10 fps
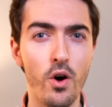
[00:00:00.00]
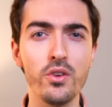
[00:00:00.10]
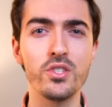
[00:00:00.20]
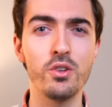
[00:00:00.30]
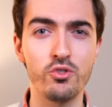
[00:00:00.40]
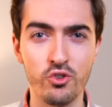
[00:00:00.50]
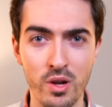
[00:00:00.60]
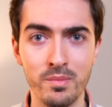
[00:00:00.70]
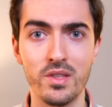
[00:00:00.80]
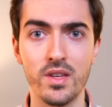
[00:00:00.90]
also
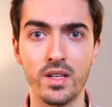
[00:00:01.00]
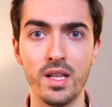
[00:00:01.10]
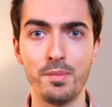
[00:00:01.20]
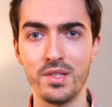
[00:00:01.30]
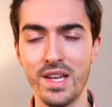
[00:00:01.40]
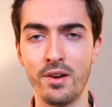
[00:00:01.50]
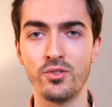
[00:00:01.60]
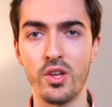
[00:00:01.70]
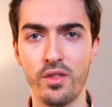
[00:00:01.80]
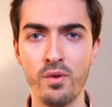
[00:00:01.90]
trimmed the clip down
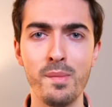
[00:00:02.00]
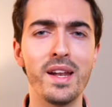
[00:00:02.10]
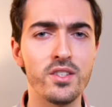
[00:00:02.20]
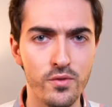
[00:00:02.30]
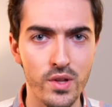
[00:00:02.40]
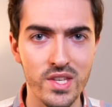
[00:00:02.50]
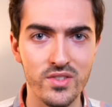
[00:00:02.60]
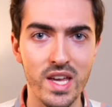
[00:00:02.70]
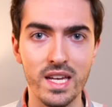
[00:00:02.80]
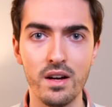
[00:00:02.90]
to three minutes for the
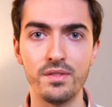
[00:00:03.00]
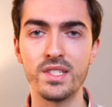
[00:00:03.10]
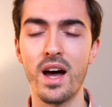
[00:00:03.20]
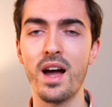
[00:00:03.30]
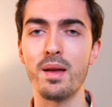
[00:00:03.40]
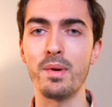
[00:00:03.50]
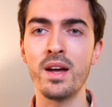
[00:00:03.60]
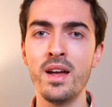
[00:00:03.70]
sake of time.